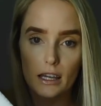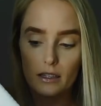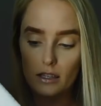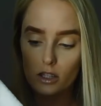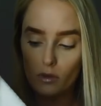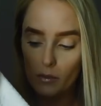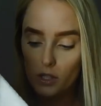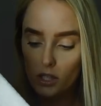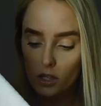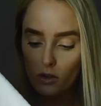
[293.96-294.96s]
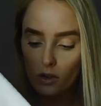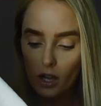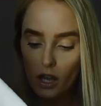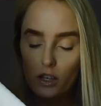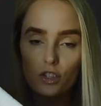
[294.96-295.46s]
in this swimsuit.
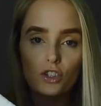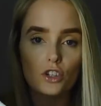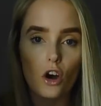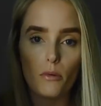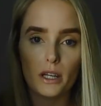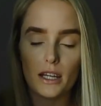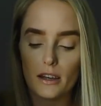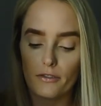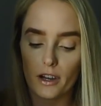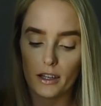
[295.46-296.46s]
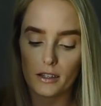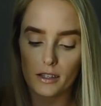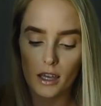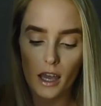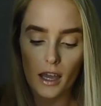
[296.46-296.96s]
So many
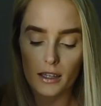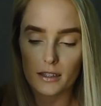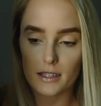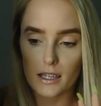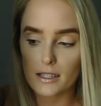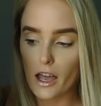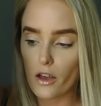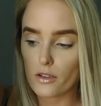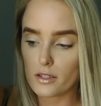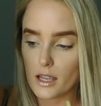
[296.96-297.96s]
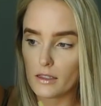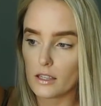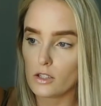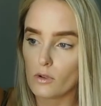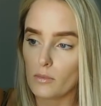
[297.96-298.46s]
different details in
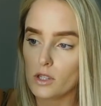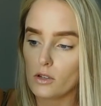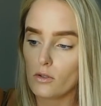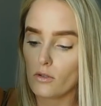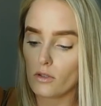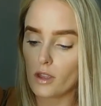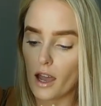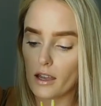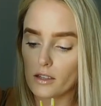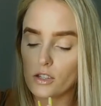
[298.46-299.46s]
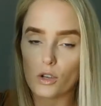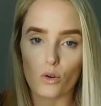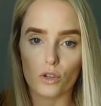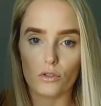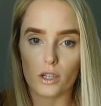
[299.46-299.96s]
this swimsuit that is
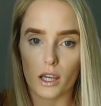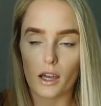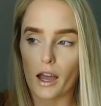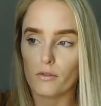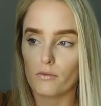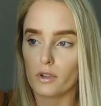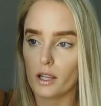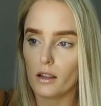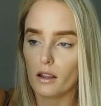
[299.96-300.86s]
so unique. I really